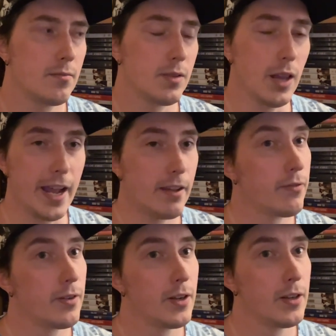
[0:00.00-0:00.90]

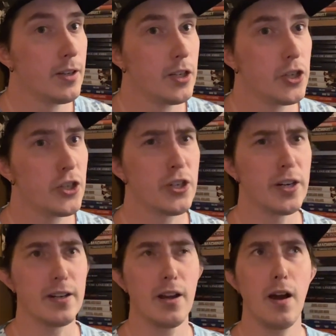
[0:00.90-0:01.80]
life
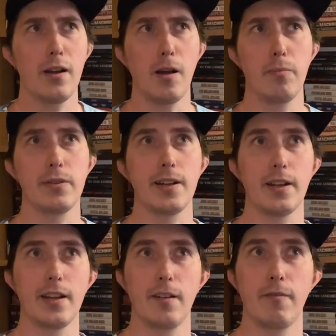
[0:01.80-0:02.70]
shouldn't
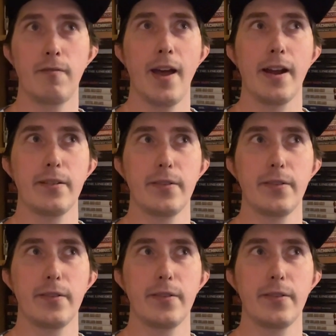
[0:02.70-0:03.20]
completely affect the